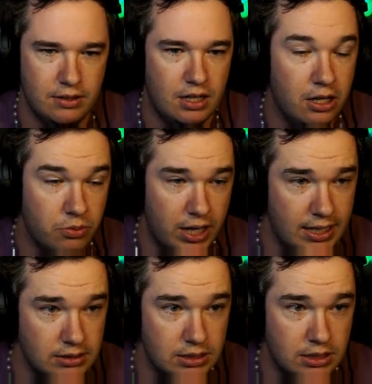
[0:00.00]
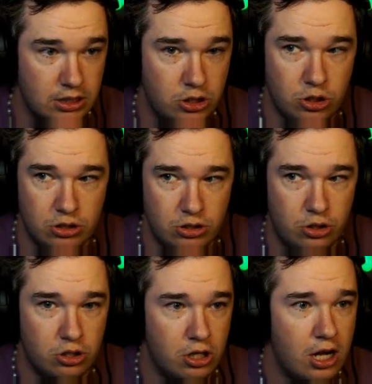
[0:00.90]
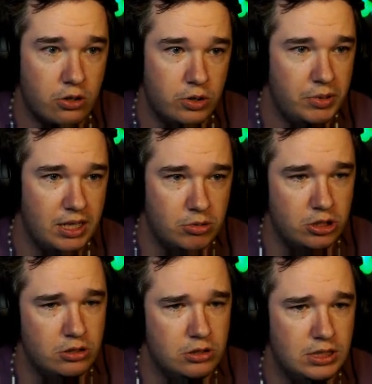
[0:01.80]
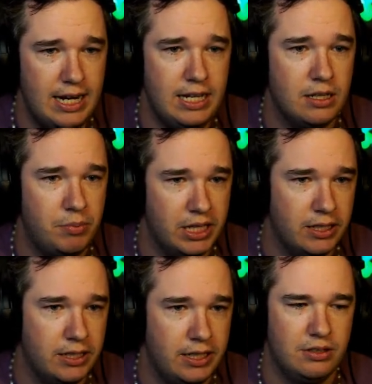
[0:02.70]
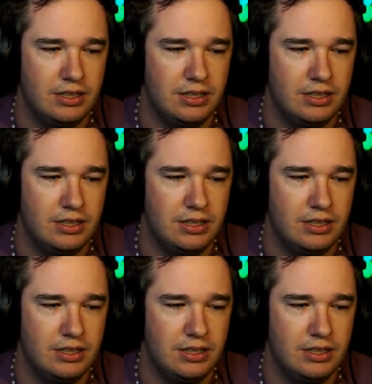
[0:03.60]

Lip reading: Otherwise, you're not going to be able to use any ability.